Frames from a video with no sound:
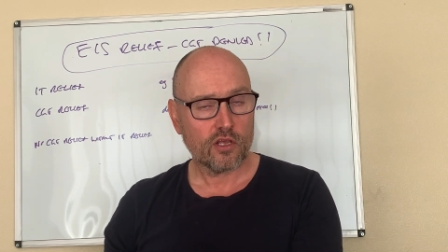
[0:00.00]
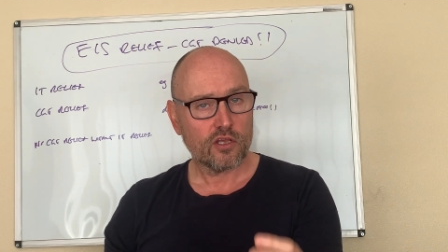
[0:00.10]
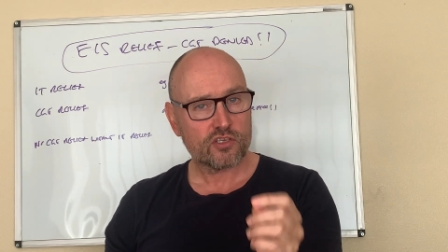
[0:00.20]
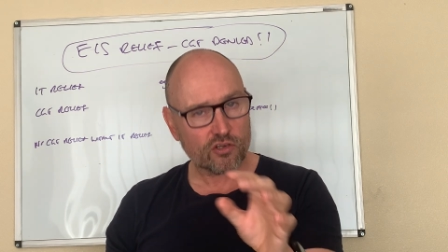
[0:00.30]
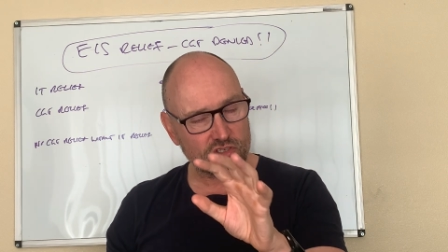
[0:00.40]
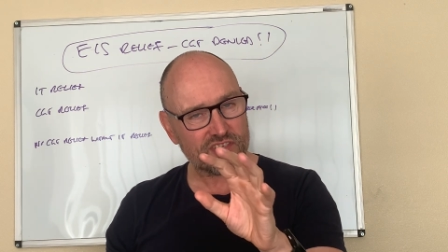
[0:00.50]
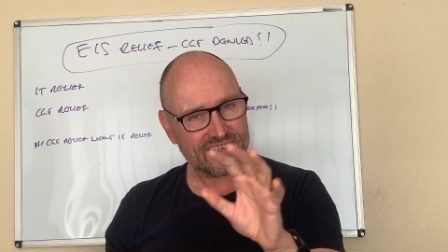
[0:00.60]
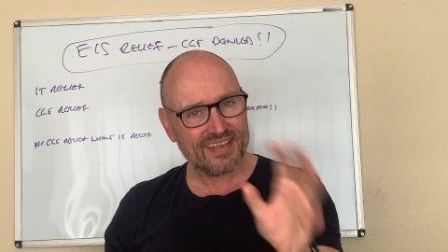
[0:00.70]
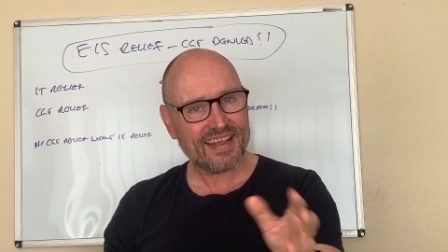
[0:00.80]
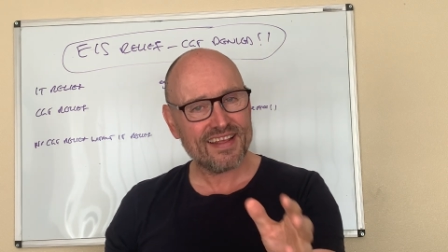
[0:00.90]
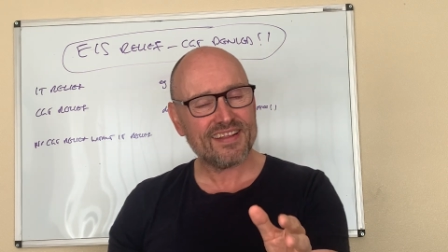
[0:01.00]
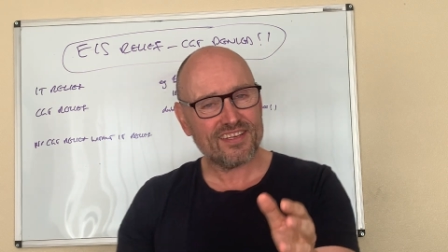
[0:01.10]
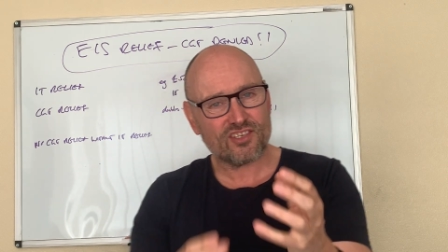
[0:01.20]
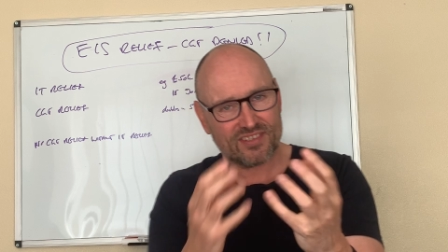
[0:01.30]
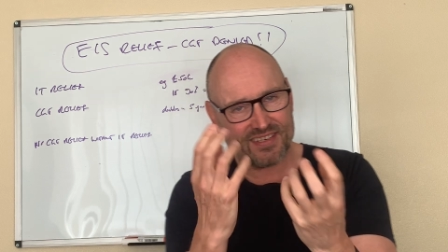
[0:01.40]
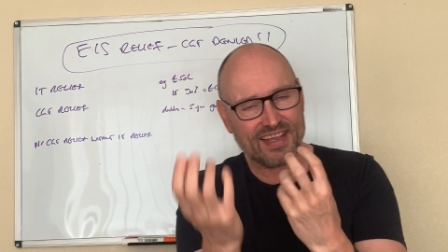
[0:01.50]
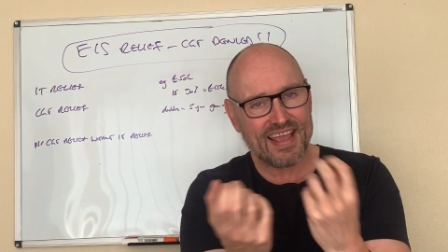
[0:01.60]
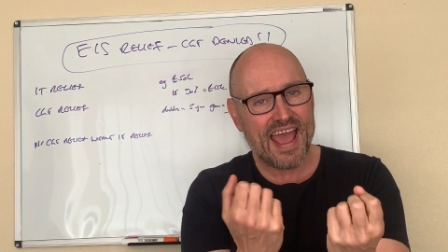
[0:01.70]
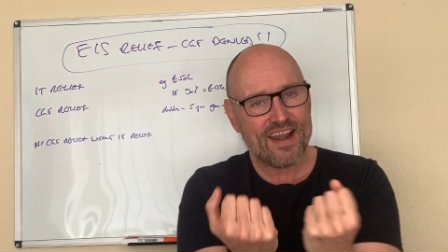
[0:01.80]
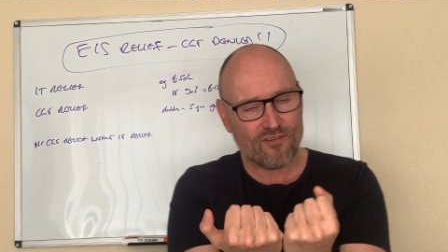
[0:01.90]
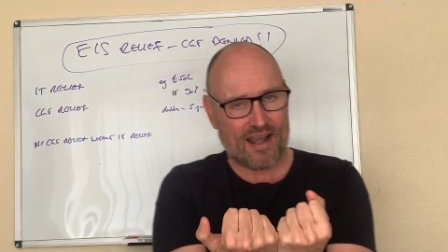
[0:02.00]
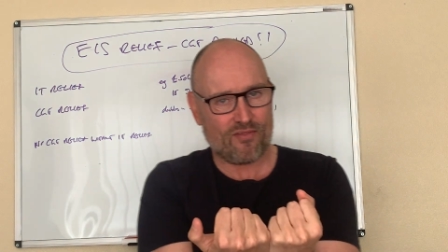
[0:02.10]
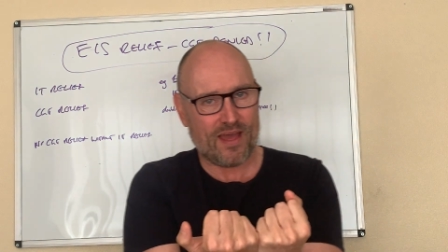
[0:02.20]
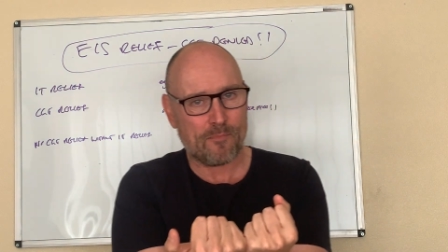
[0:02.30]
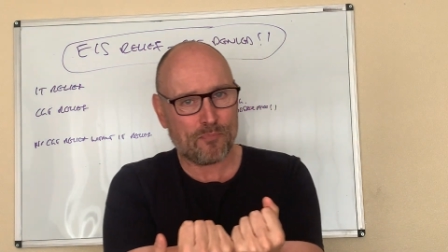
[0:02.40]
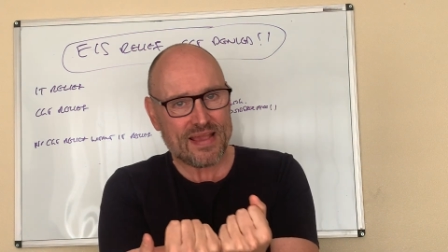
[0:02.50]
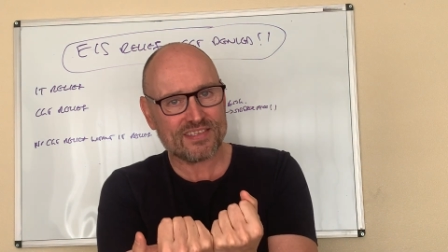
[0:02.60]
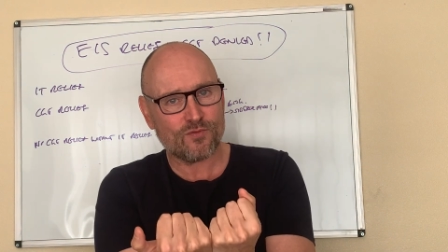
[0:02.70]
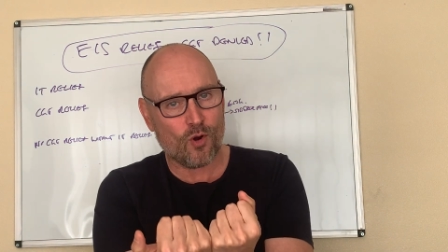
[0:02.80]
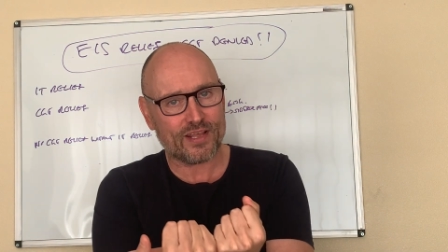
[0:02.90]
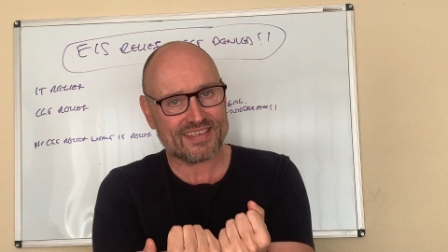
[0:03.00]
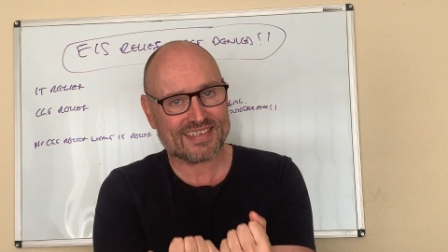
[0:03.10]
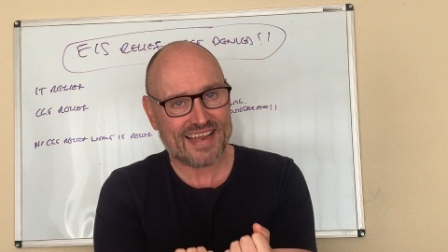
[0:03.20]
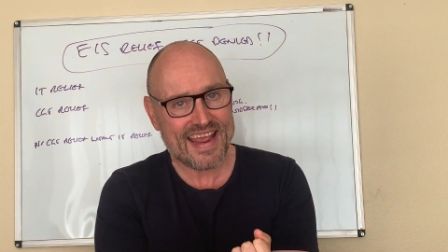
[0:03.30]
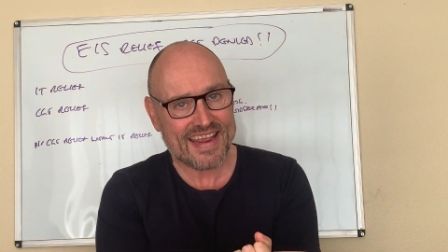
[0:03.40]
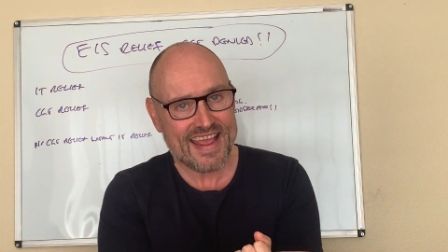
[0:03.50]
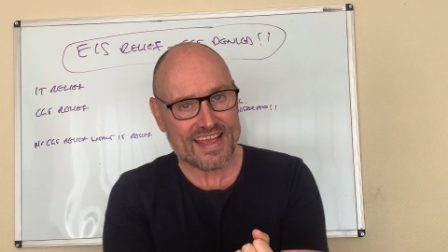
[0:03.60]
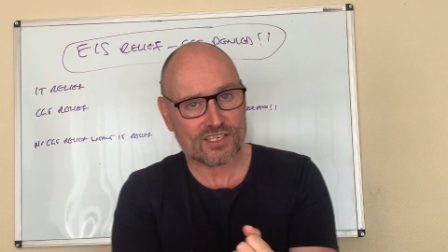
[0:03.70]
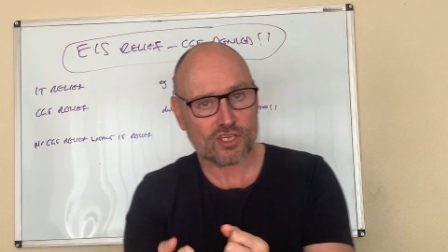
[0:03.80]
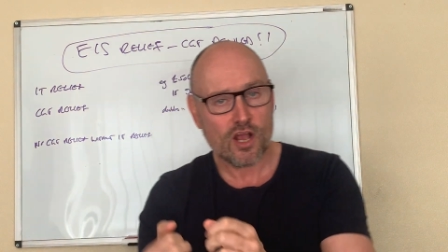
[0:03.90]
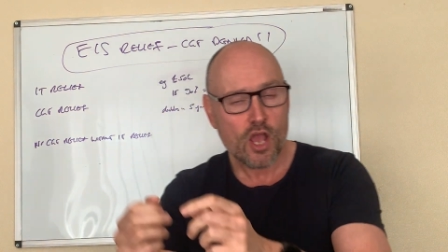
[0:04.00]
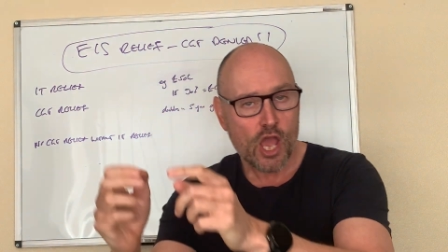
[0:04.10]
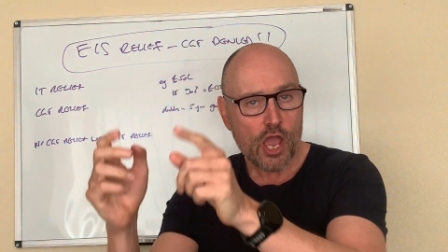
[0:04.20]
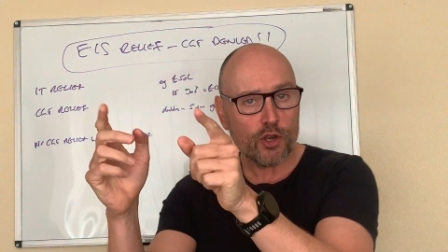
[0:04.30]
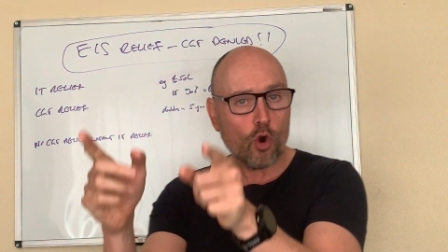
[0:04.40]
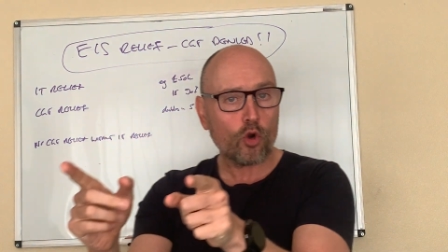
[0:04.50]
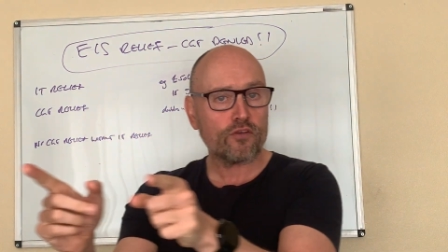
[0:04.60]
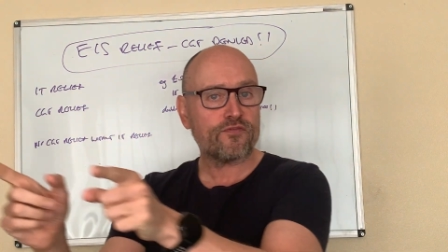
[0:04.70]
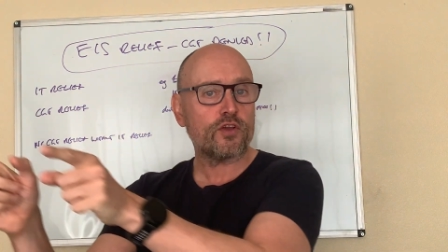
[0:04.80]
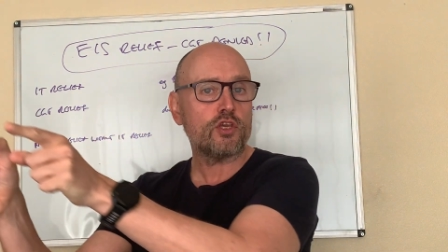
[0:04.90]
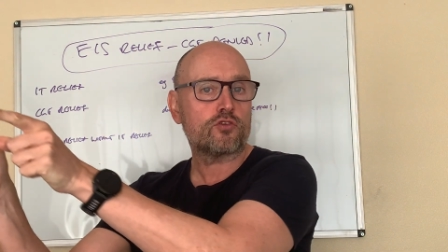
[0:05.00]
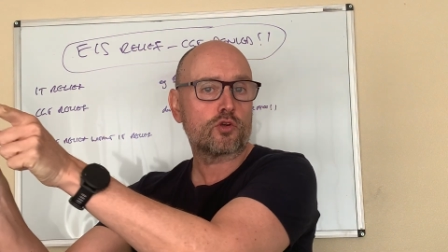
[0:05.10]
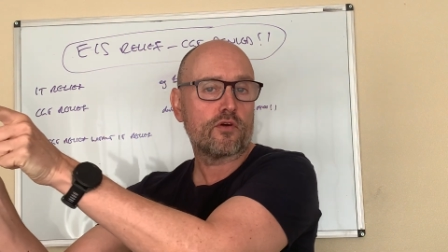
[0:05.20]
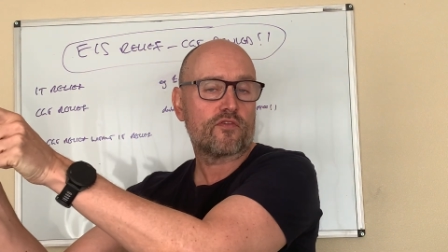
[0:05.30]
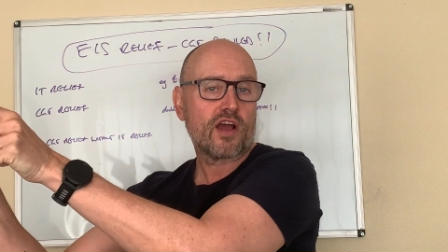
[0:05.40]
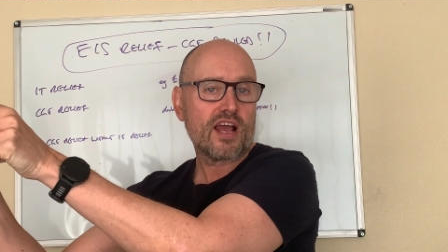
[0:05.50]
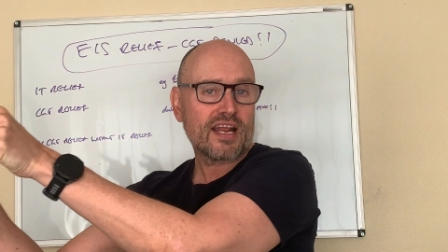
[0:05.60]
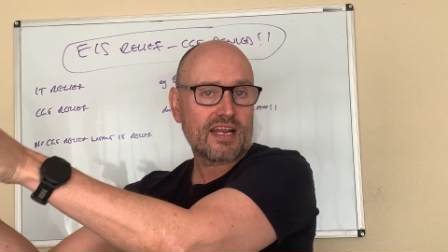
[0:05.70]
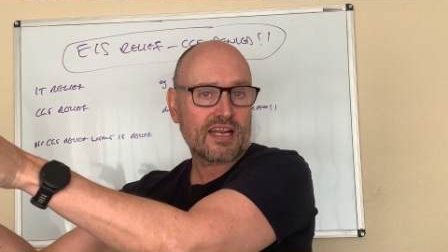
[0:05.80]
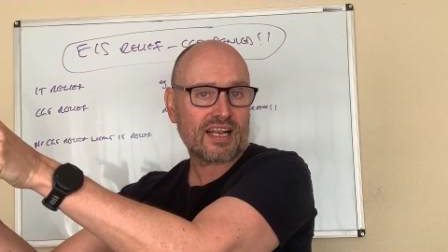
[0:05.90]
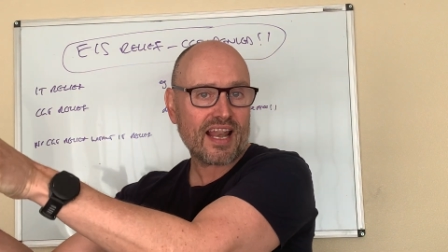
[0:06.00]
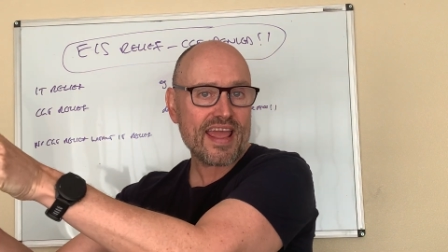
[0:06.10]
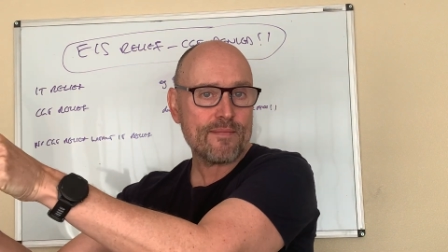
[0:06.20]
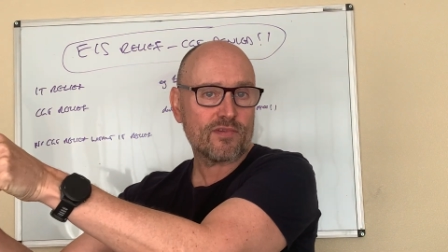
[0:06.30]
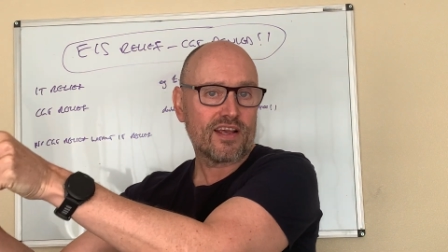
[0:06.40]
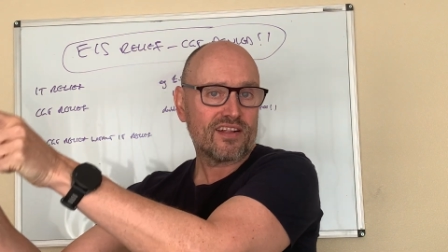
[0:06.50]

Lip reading: So just get your head around that. Basically, what it's saying is, in order for you to have claimed